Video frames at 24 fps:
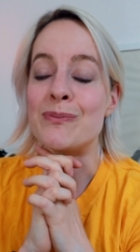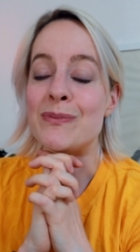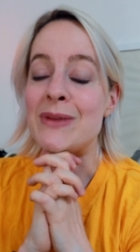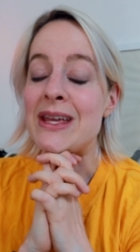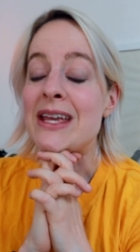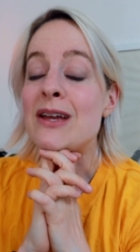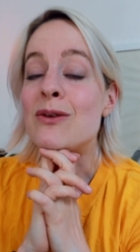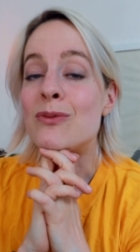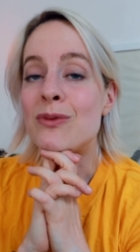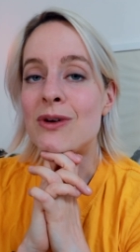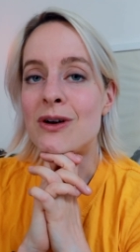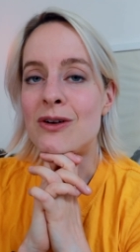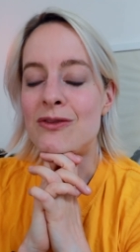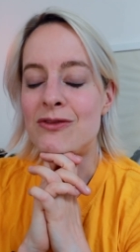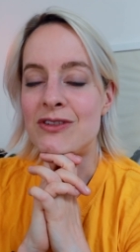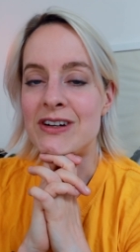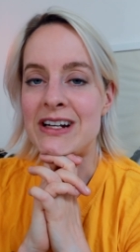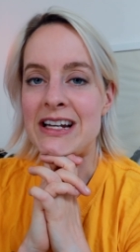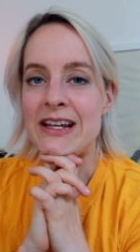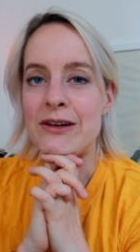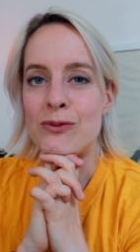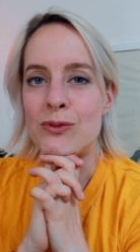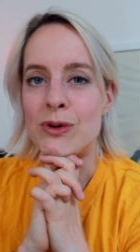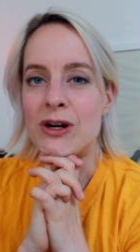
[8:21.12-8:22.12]
me, what
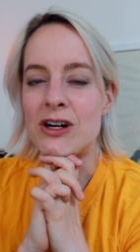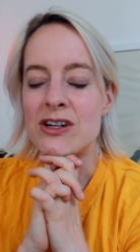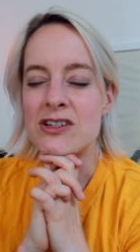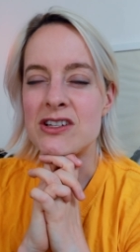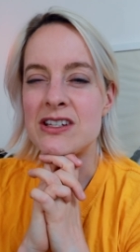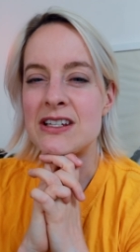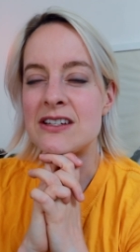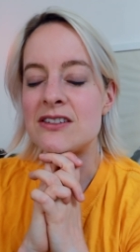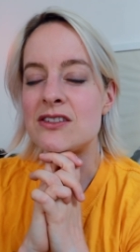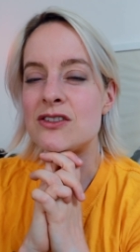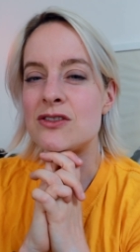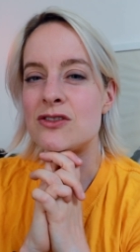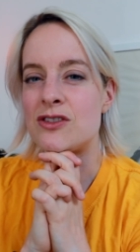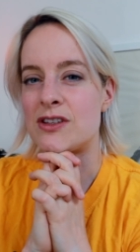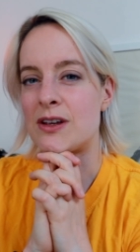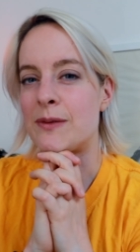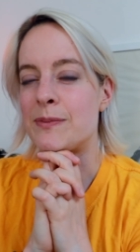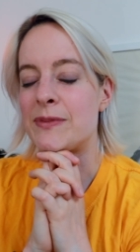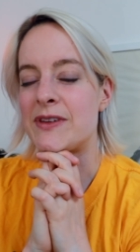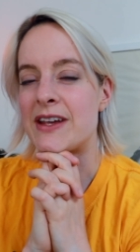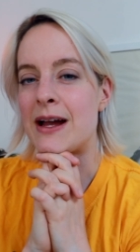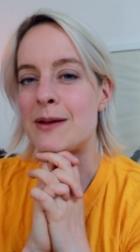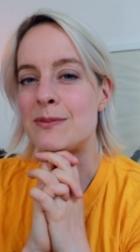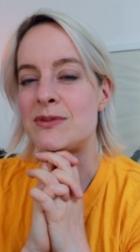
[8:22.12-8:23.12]
really works is to
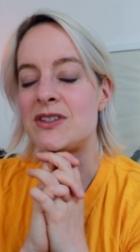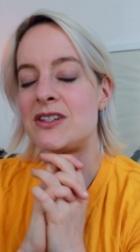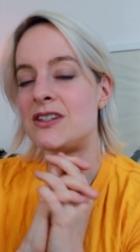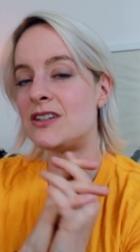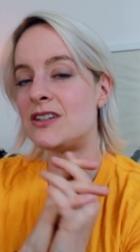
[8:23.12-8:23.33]
sometimes